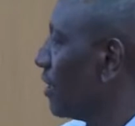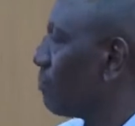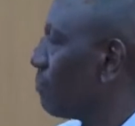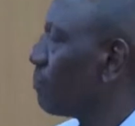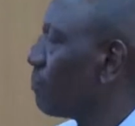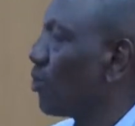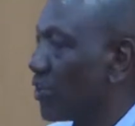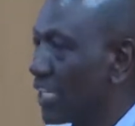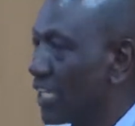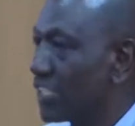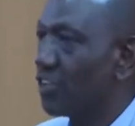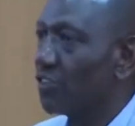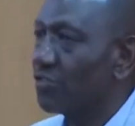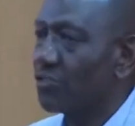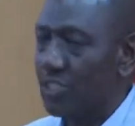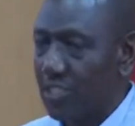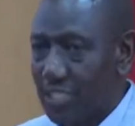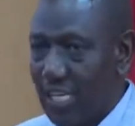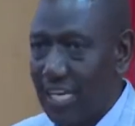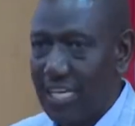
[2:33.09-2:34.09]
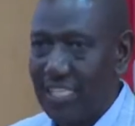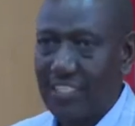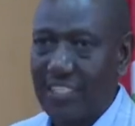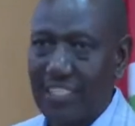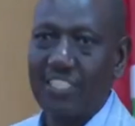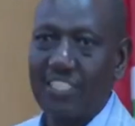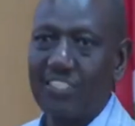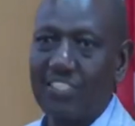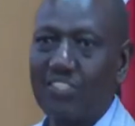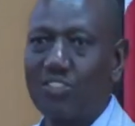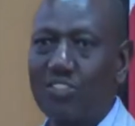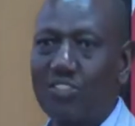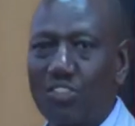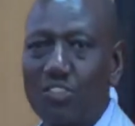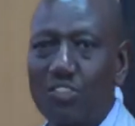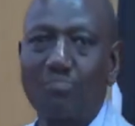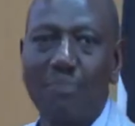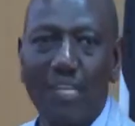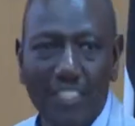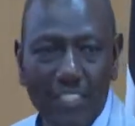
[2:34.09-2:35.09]
the progress of society is
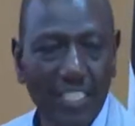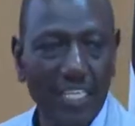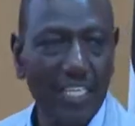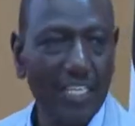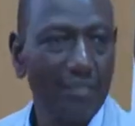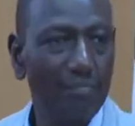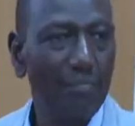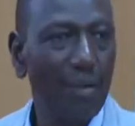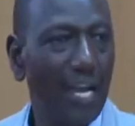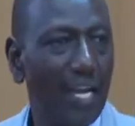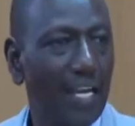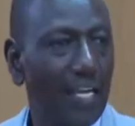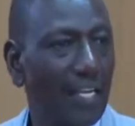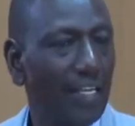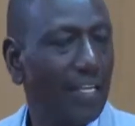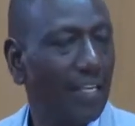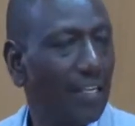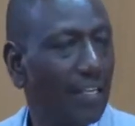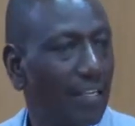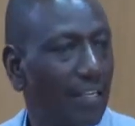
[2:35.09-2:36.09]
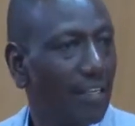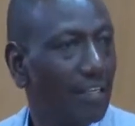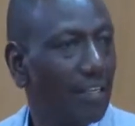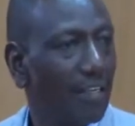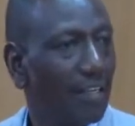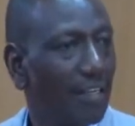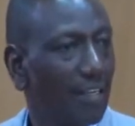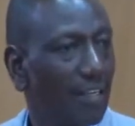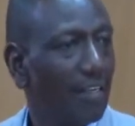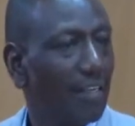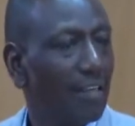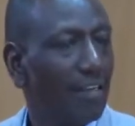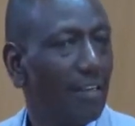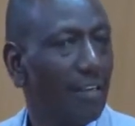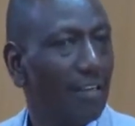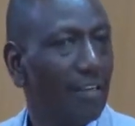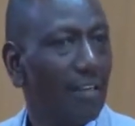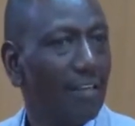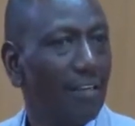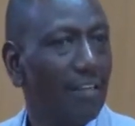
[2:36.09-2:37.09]
not measured by
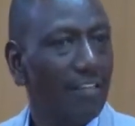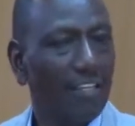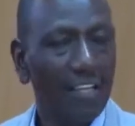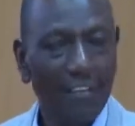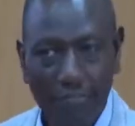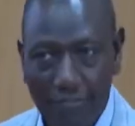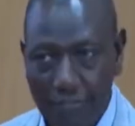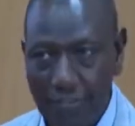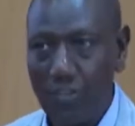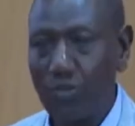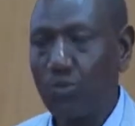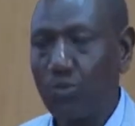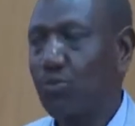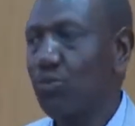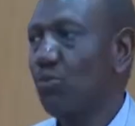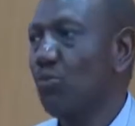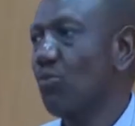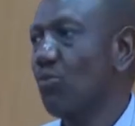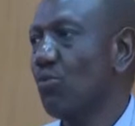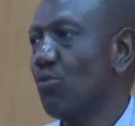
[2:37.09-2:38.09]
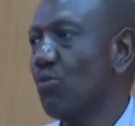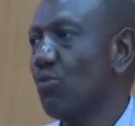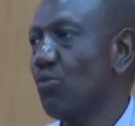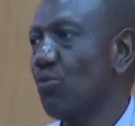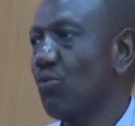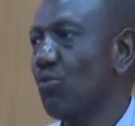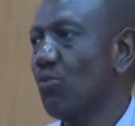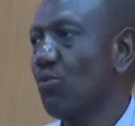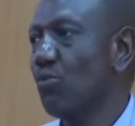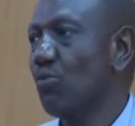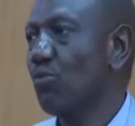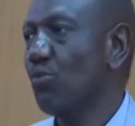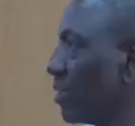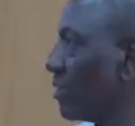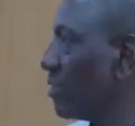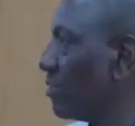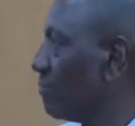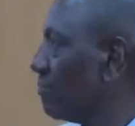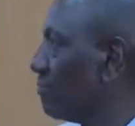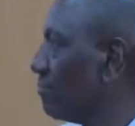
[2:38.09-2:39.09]
the few who can
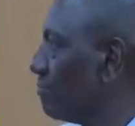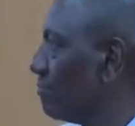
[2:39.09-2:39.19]
afford.